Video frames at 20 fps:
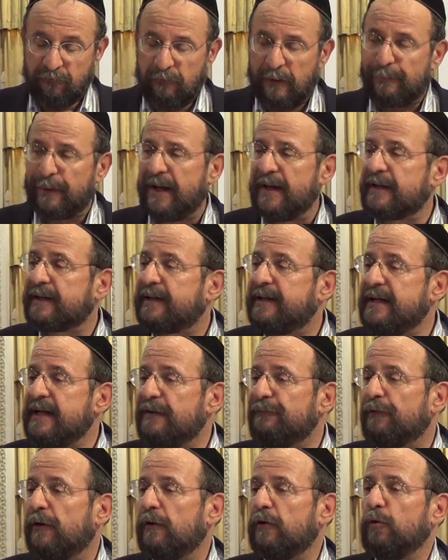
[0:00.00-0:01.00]
Rabbi
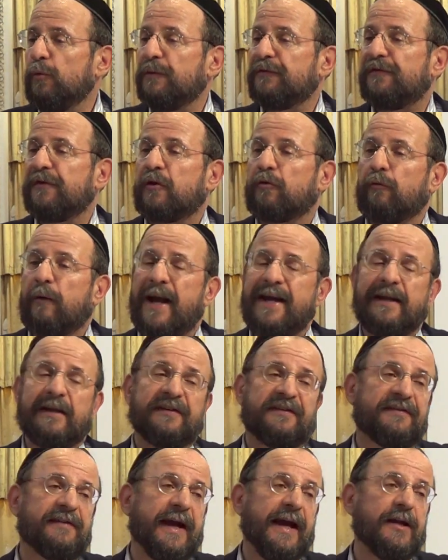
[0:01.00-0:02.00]
Akiva, who was the
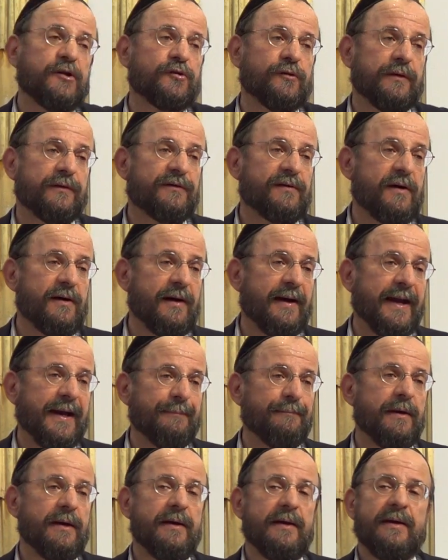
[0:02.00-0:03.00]
greatest sage of the
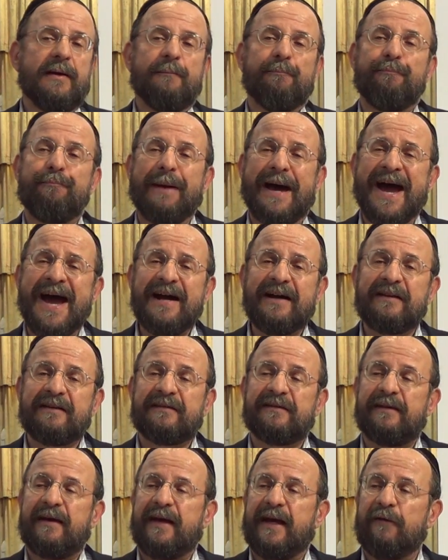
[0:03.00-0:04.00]
time,
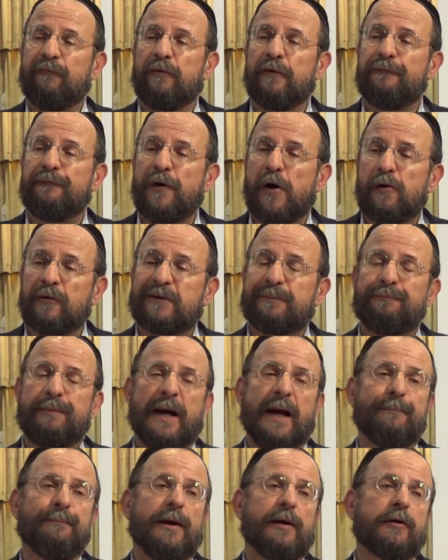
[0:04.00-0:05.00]
backed a revolt
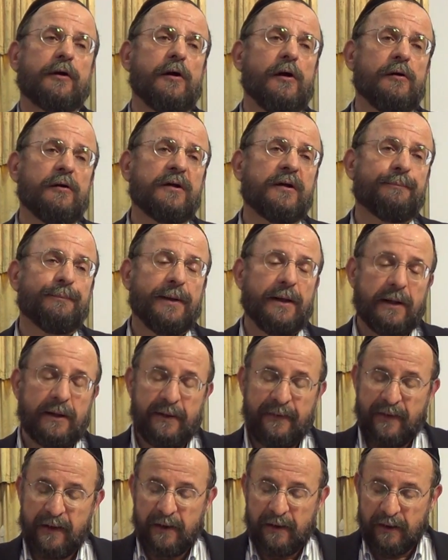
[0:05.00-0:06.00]
by Bar
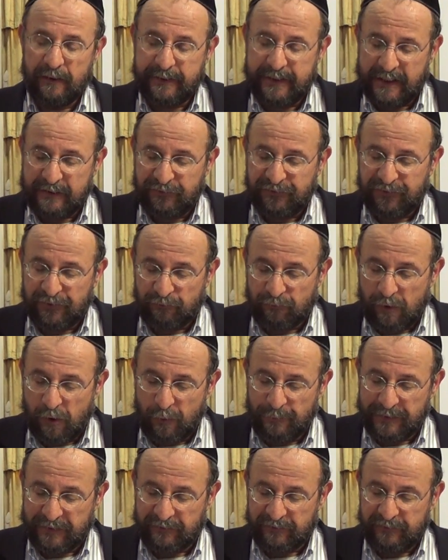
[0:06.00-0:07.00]
Kokhba against the
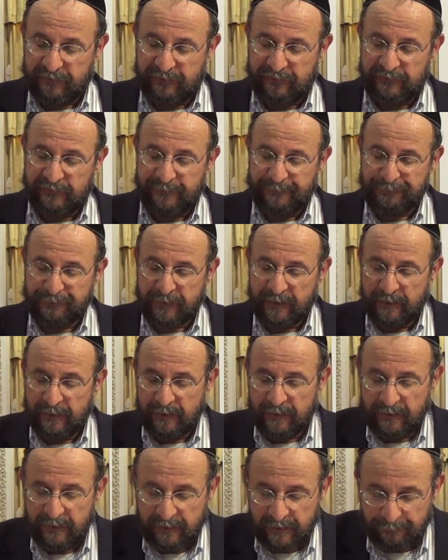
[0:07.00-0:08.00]
Romans.
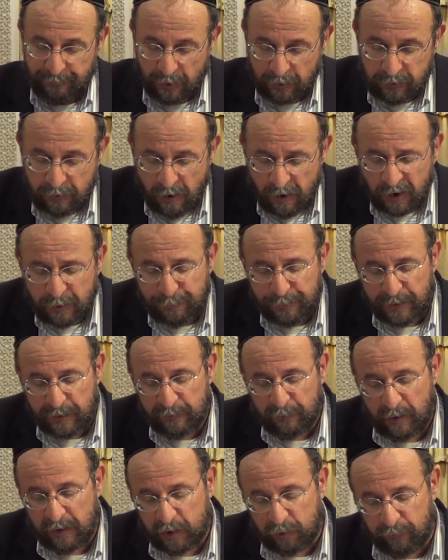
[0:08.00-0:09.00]
And Bar
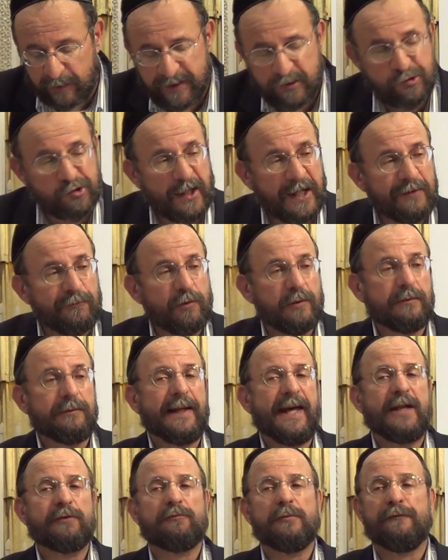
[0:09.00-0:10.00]
Kokhba, a great general,
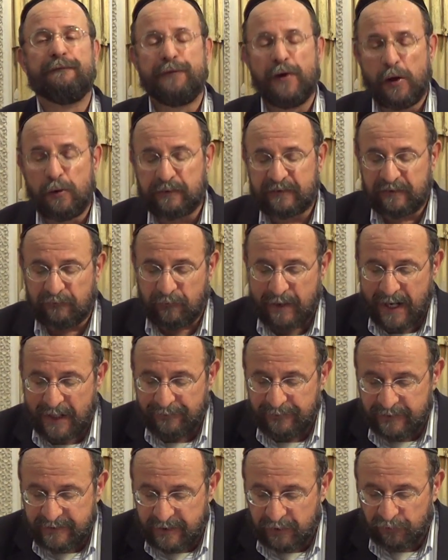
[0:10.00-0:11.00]
led a revolt
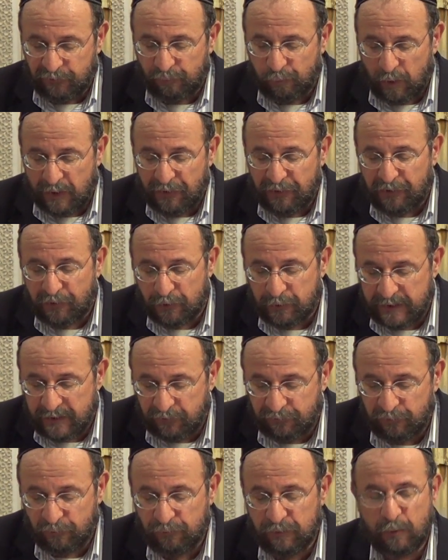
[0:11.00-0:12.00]
around the years
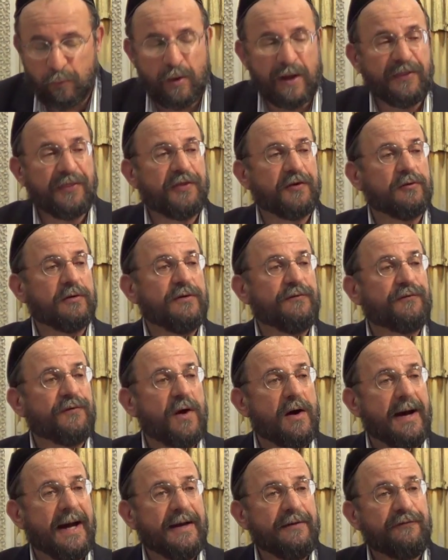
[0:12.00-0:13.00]
132 to
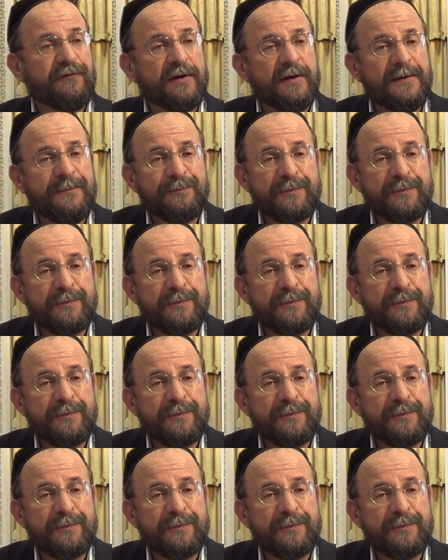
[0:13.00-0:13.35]
135,